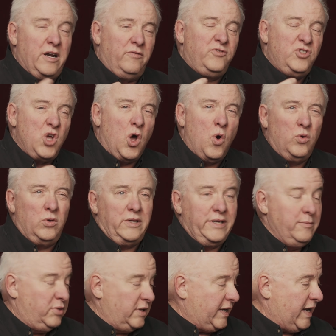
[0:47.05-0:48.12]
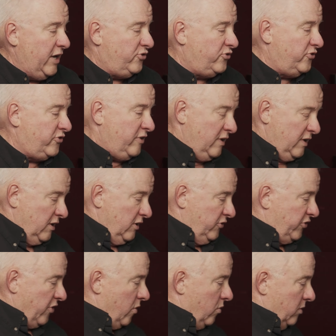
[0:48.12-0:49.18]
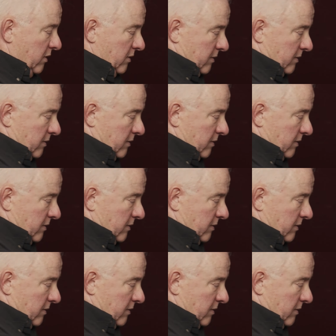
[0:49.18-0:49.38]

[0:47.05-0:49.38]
of tonal implications. So